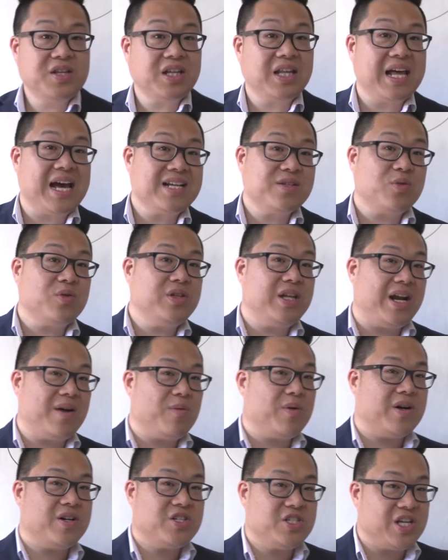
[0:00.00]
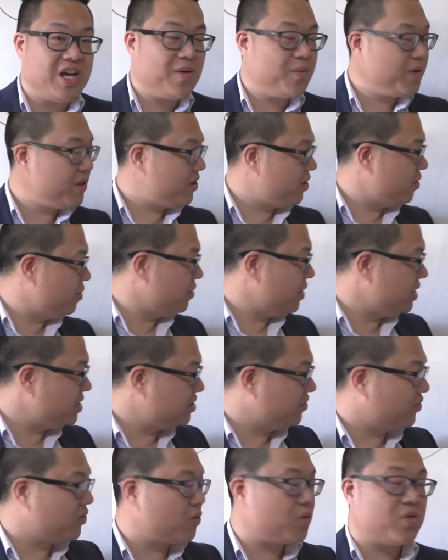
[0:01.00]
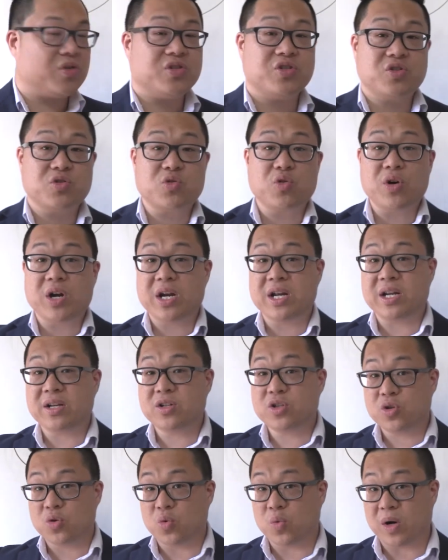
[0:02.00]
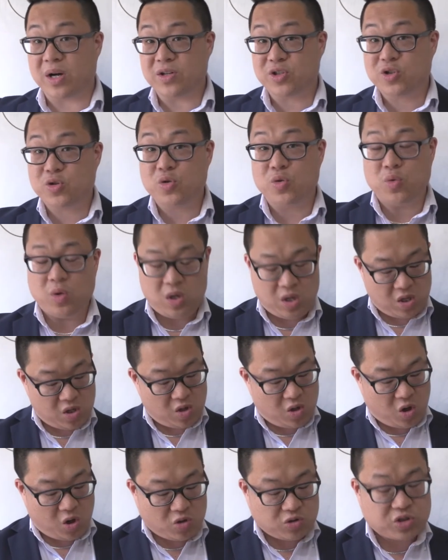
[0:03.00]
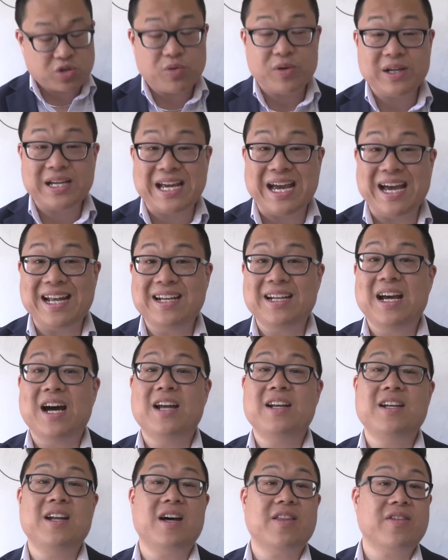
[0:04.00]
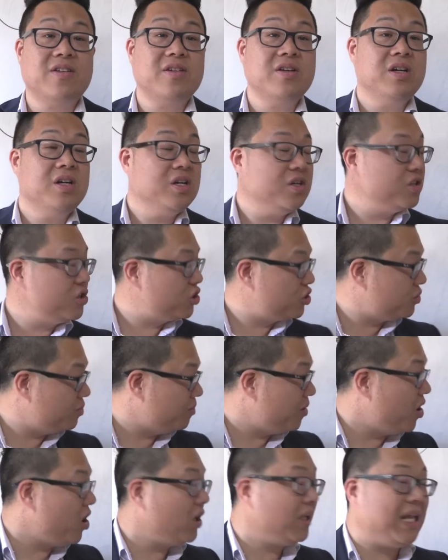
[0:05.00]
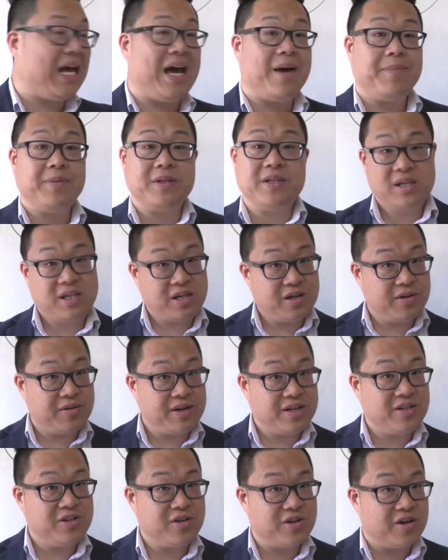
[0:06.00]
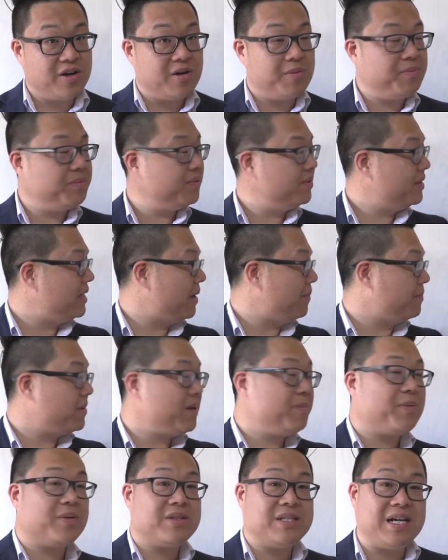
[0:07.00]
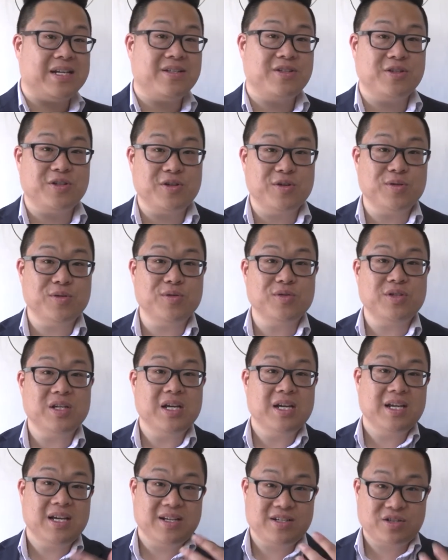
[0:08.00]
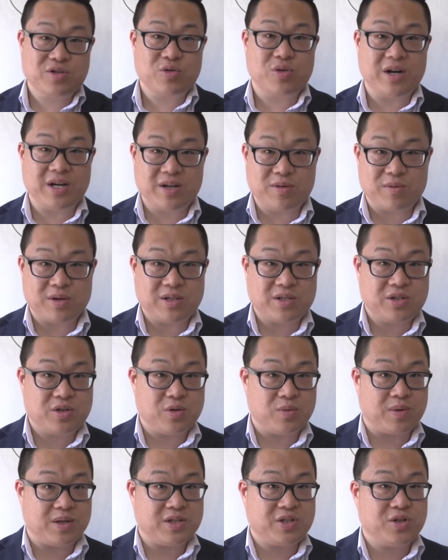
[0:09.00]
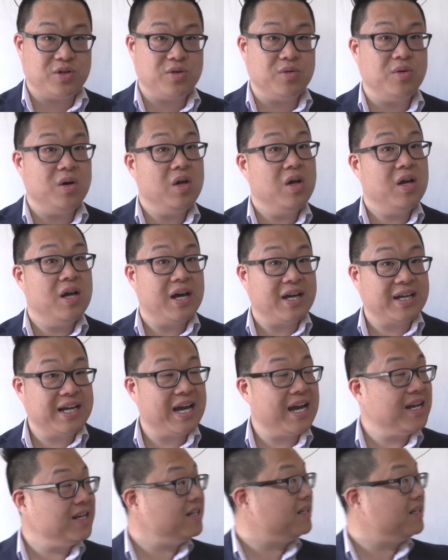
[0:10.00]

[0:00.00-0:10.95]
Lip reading: last one that I want to share with you is, of course, Trading 212. Also, again, another small app here in Europe that people tend to use is Trading 212. Again,